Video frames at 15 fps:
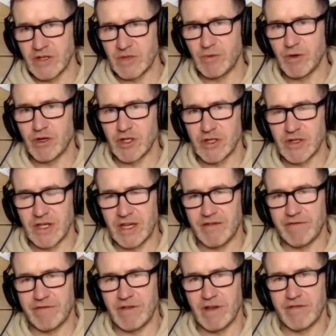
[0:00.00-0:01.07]
spiritual side
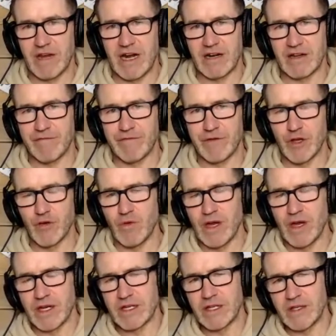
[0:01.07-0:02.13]
of gardening for you.
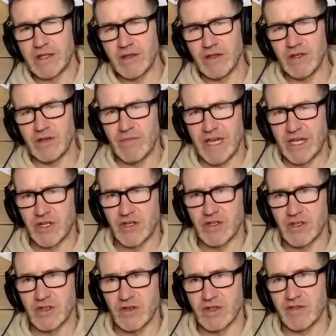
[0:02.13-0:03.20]
And you
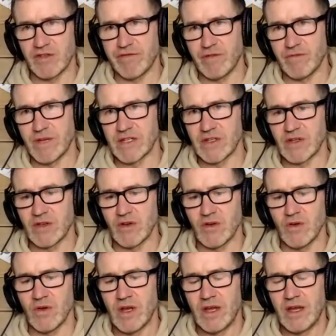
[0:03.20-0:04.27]
mentioned just a few minutes
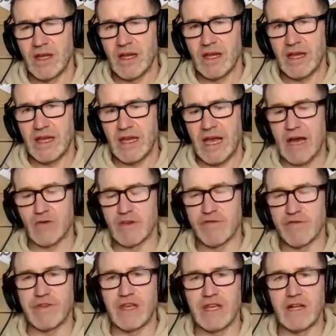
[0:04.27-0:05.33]
ago how you
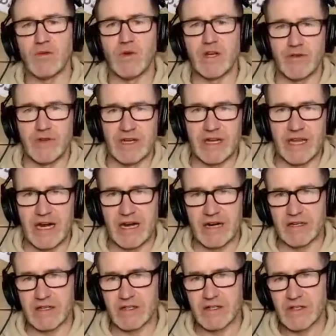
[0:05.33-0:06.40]
feel when you're in the
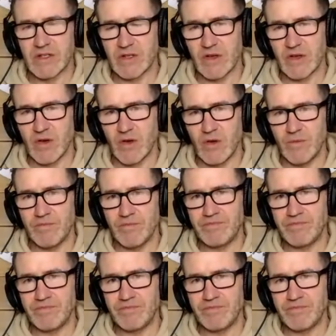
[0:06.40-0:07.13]
garden. So